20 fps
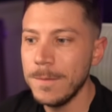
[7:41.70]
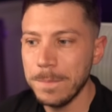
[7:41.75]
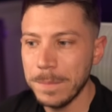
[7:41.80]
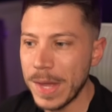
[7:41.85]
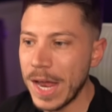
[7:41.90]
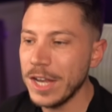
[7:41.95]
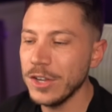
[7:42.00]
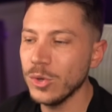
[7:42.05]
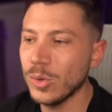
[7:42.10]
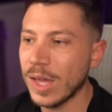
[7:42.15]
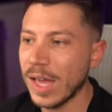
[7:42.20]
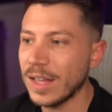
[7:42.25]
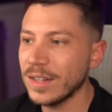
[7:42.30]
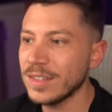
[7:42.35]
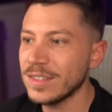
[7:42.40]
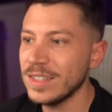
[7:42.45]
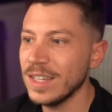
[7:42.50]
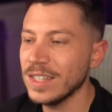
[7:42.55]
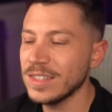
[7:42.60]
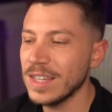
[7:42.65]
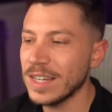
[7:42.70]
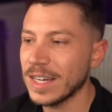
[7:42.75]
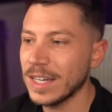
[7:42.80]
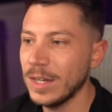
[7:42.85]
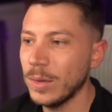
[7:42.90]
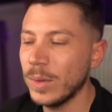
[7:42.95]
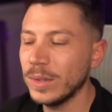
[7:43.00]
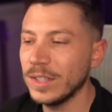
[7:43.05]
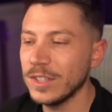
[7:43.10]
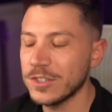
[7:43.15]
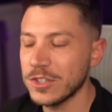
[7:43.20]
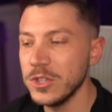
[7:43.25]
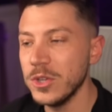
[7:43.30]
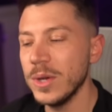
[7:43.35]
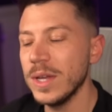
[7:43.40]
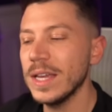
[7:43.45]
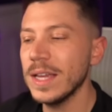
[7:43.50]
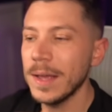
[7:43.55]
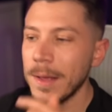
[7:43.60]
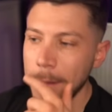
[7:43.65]
and you can't see exactly what it's
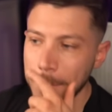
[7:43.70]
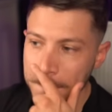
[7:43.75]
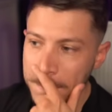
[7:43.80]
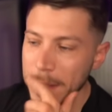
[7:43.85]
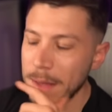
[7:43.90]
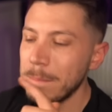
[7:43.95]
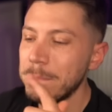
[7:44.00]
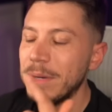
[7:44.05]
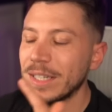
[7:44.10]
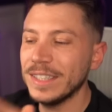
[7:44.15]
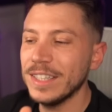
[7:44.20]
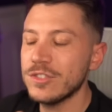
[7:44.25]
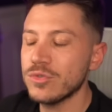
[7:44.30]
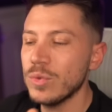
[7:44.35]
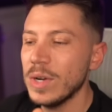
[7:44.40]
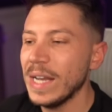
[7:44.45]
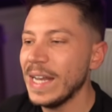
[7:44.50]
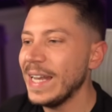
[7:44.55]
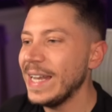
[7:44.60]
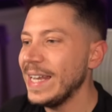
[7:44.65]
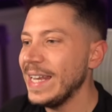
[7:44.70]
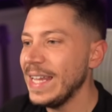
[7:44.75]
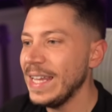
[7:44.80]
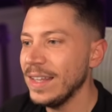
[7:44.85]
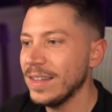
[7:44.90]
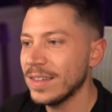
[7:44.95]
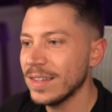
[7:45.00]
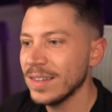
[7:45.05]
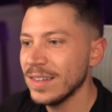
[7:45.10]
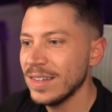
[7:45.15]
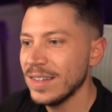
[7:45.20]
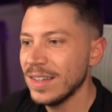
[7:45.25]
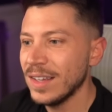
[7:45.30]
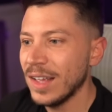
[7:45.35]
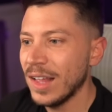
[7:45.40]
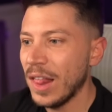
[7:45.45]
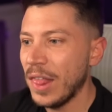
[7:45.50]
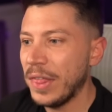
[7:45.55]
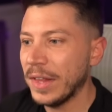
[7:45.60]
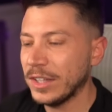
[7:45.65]
doing, but it's really neat
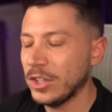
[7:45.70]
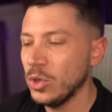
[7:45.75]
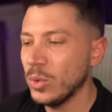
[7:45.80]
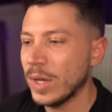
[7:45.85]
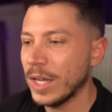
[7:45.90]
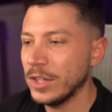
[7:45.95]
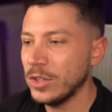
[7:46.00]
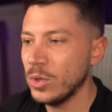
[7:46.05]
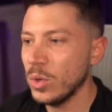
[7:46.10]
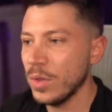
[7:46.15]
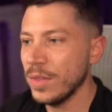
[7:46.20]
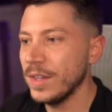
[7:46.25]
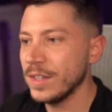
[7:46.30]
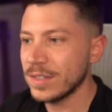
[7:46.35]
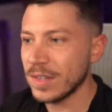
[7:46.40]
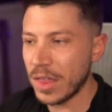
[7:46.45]
that you can do this.